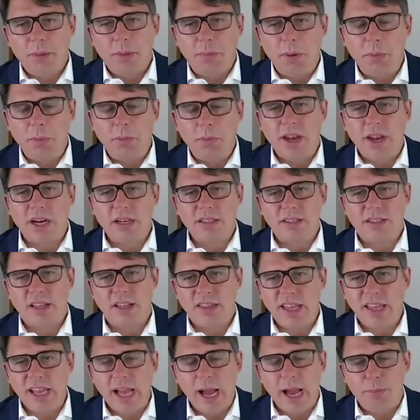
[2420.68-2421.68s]
people that are
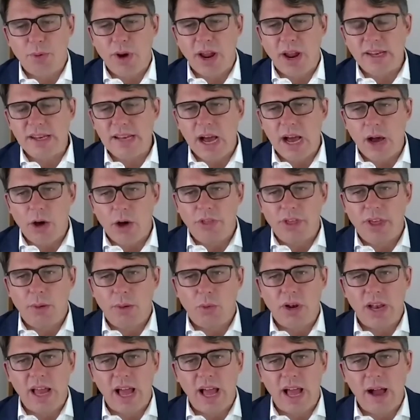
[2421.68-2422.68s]
setting up right now, they
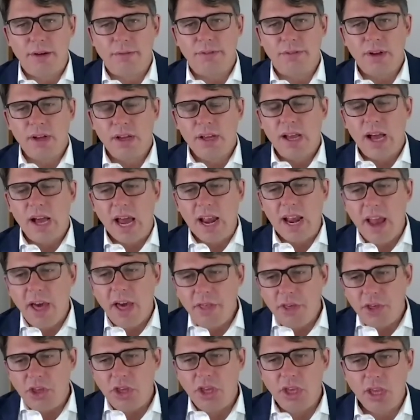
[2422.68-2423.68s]
will have another
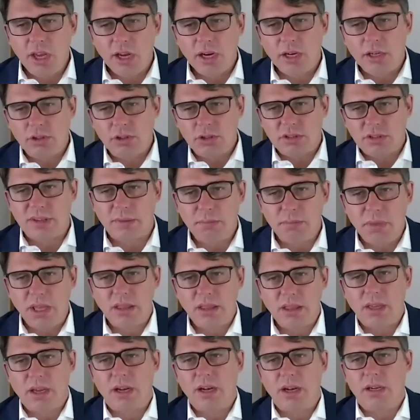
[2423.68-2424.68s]
year to submit
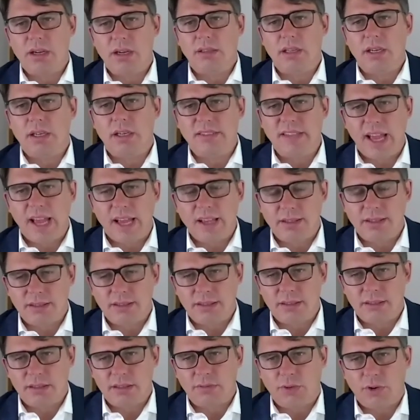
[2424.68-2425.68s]
their
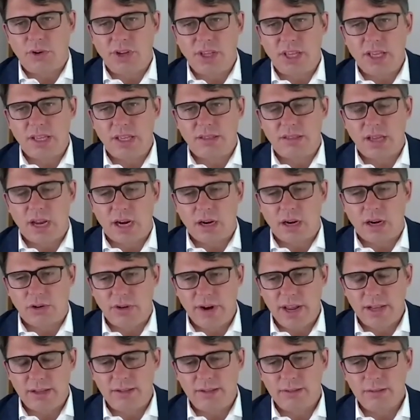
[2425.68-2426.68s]
tests for ESR,
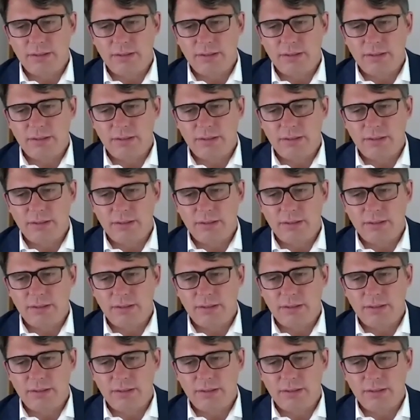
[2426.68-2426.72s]
correct?